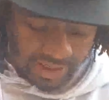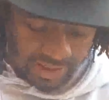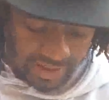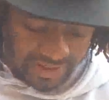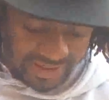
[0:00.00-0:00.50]

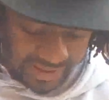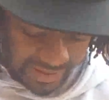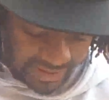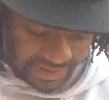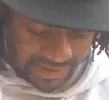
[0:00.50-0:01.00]
And it
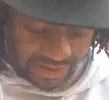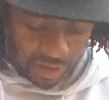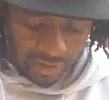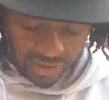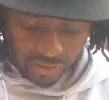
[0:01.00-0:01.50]
ascends and
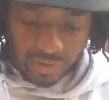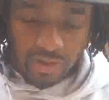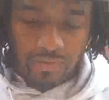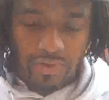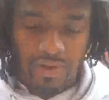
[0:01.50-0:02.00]
skirts the
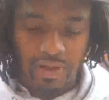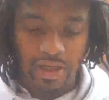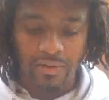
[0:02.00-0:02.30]
river.